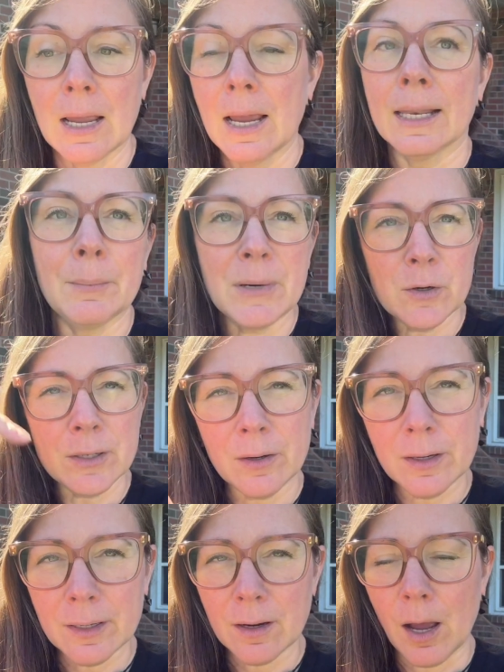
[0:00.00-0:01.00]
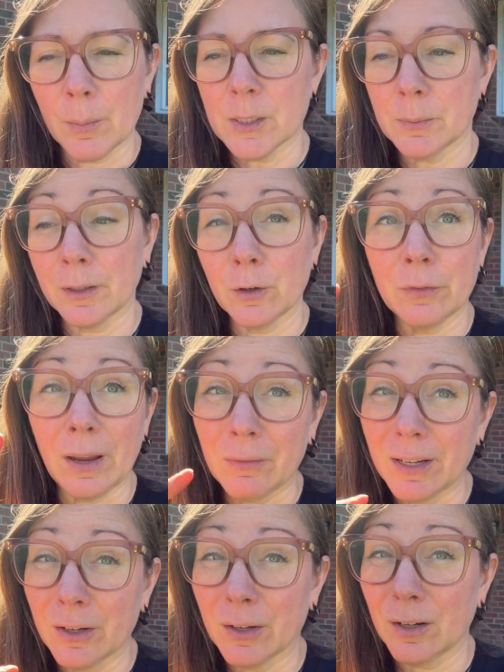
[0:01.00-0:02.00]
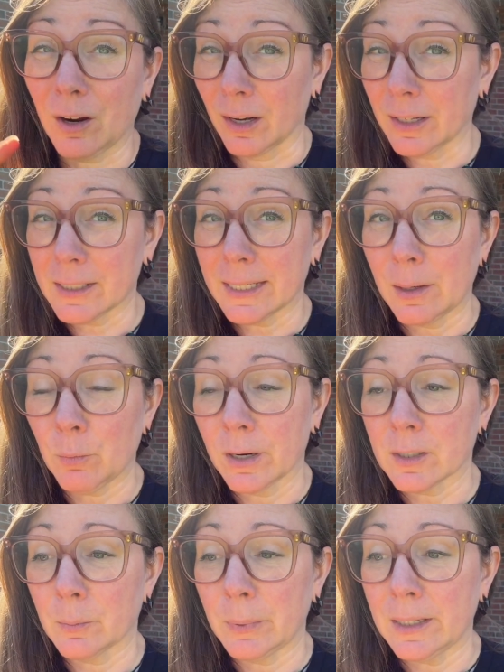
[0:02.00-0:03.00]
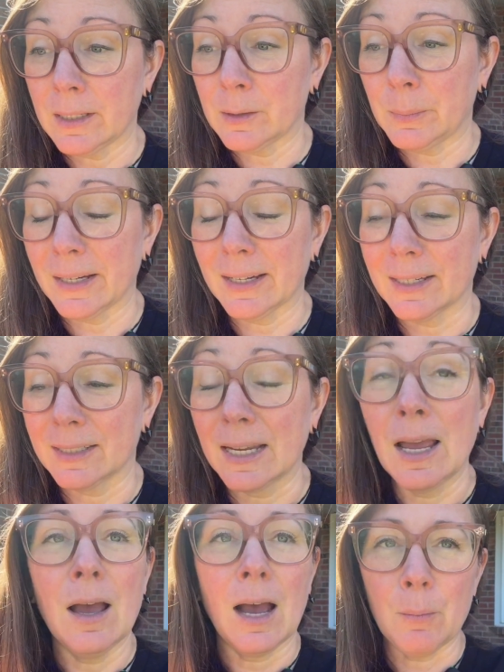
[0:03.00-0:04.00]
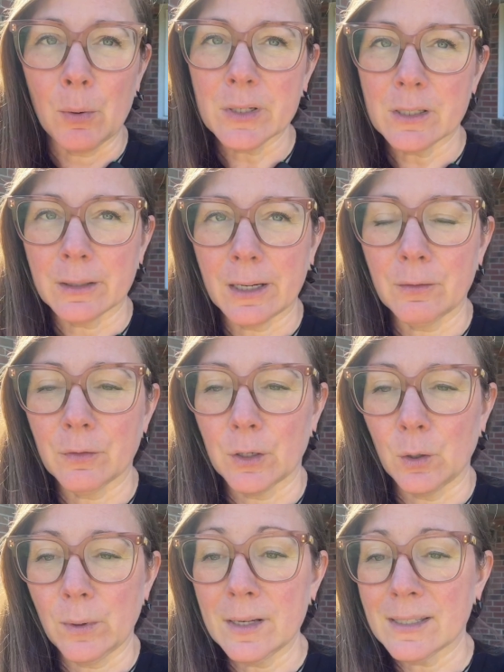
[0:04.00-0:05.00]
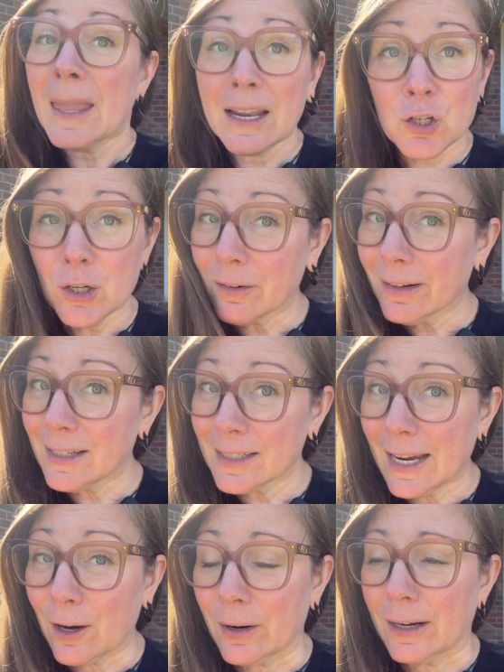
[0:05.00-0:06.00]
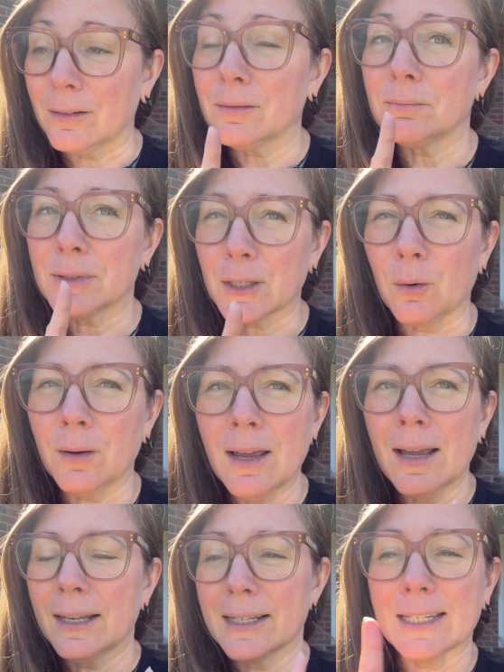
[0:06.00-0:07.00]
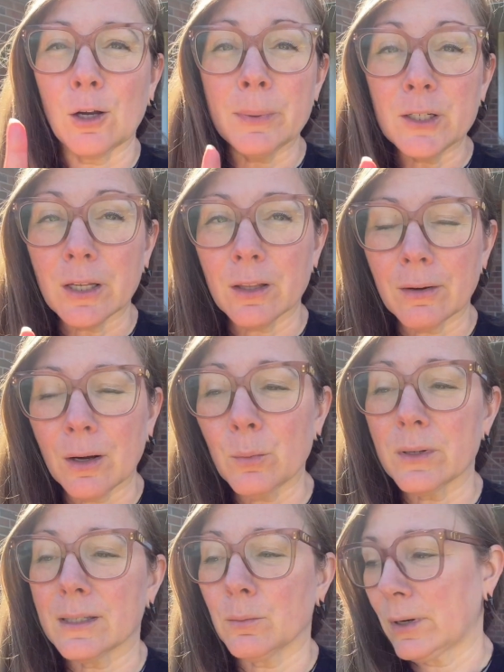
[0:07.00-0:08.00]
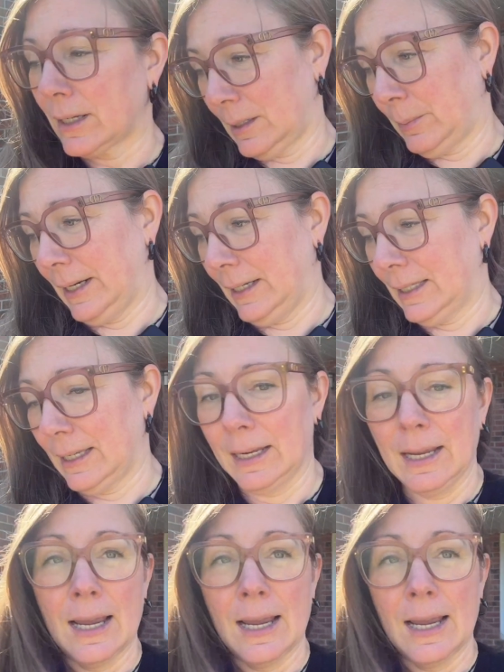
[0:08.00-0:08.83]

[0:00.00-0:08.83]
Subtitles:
Let me know down in the comments below if you have any good garlic scape recipes, because I'm always looking for new ones, and sharing is caring. So let's help each other out with some recipes.